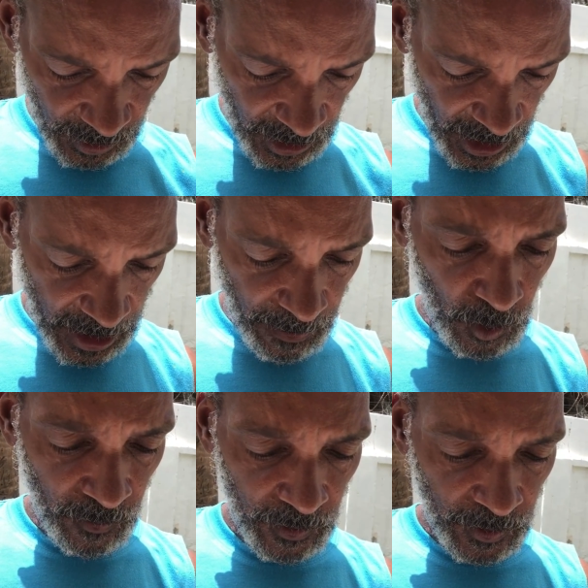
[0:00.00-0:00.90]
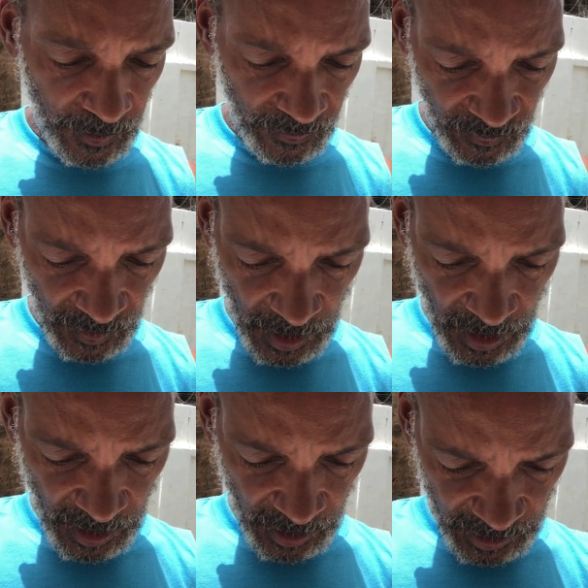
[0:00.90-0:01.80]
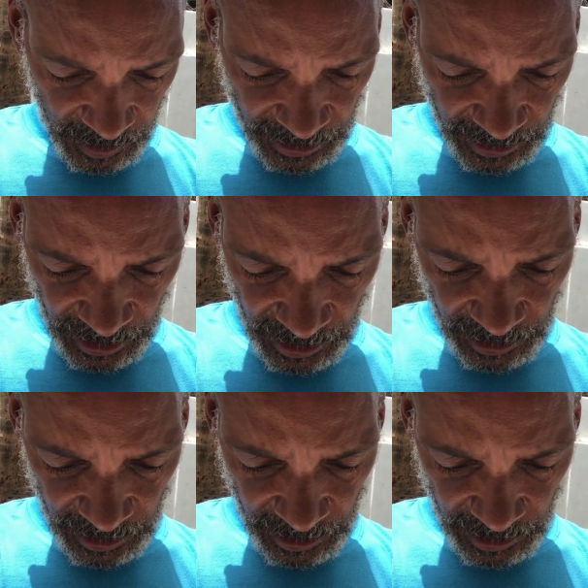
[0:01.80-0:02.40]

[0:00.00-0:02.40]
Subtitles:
the name over because that's not